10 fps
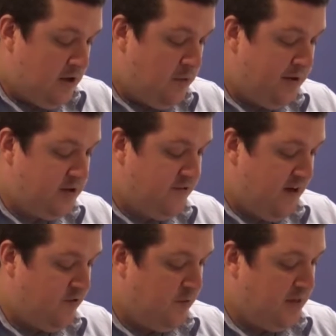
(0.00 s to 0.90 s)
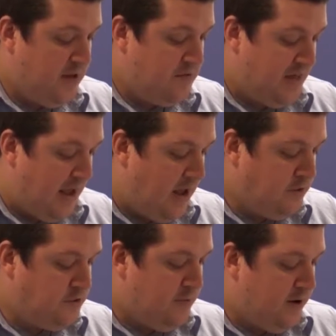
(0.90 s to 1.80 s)
compares favourably with the
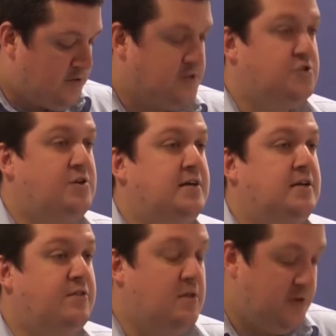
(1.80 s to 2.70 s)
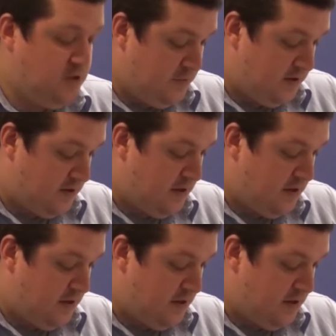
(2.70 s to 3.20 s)
800 marks extracted from the bishopric